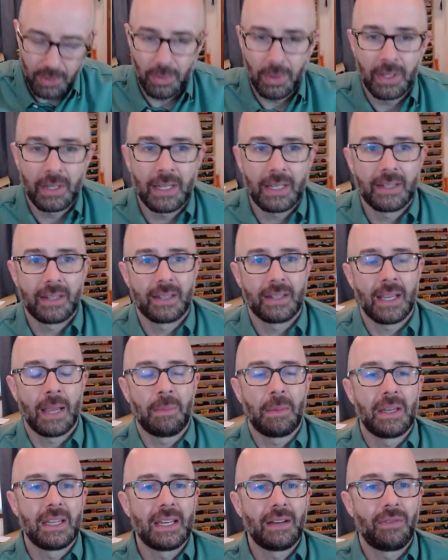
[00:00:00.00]
one it's the same.
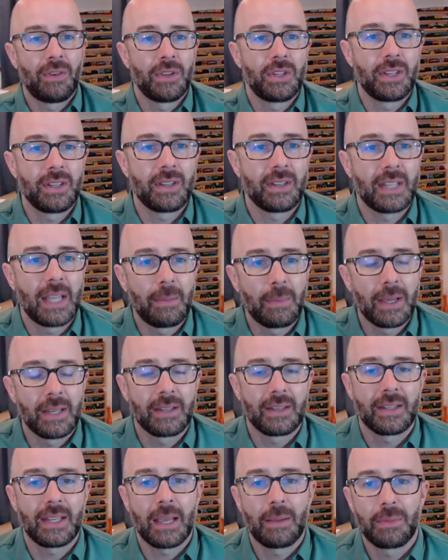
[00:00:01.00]
The difference is the same because
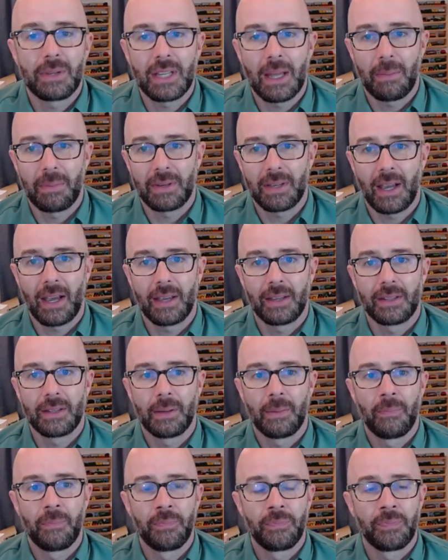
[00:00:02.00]
it's the same step size.
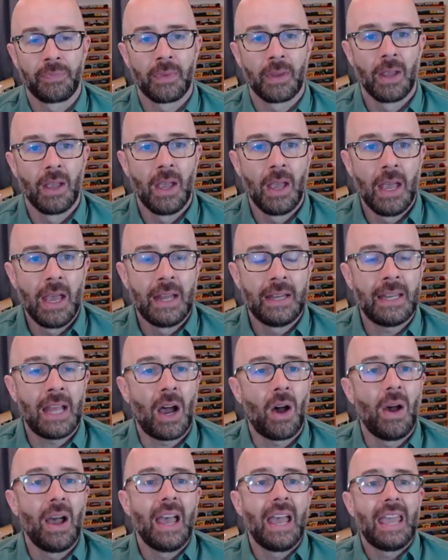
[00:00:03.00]

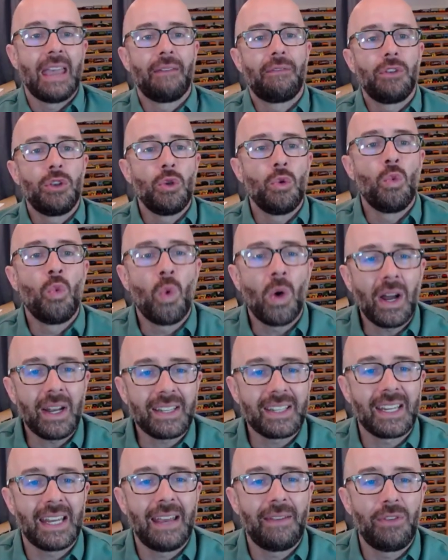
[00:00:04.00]
Now, if you don't
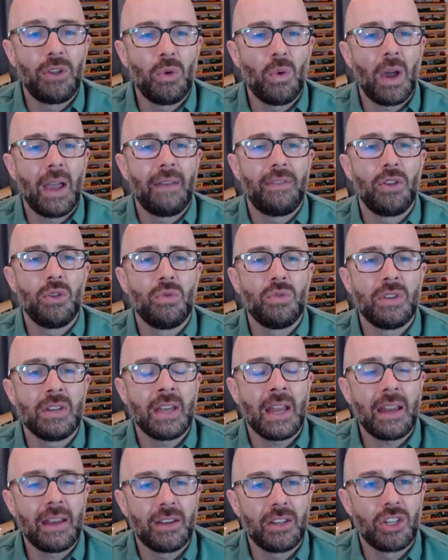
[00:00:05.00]
want
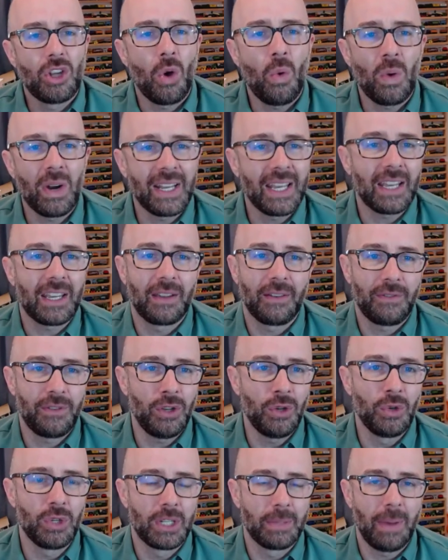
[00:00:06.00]
to get
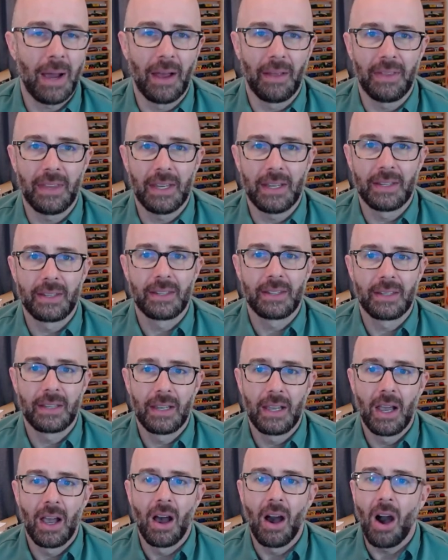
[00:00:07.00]
confused about this,
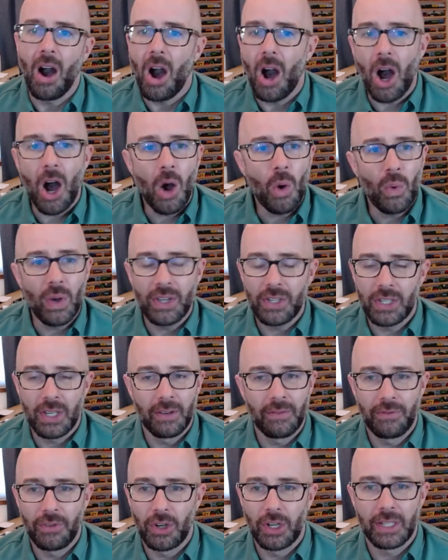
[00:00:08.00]
always
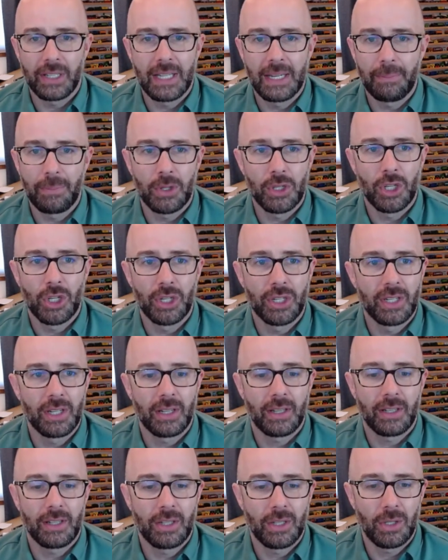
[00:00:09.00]
convert temperatures
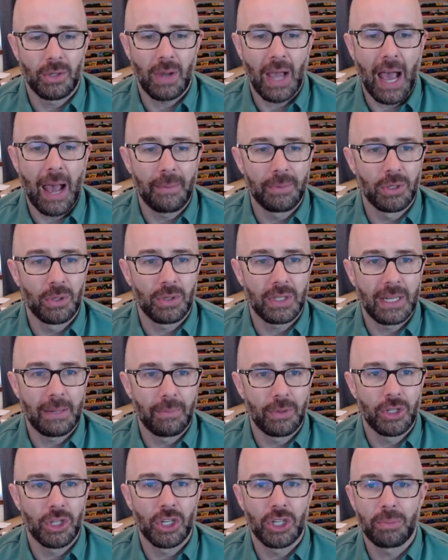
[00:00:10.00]
to absolute
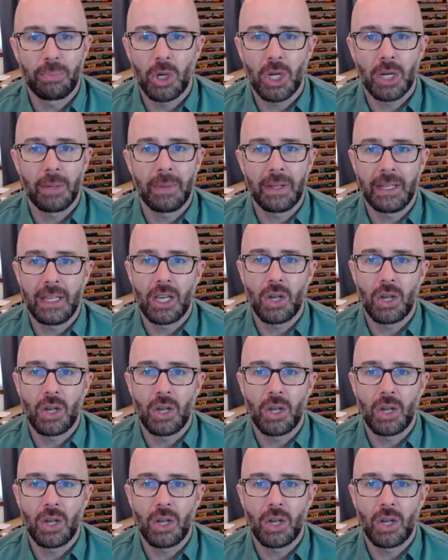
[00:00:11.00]
temperatures, put them in the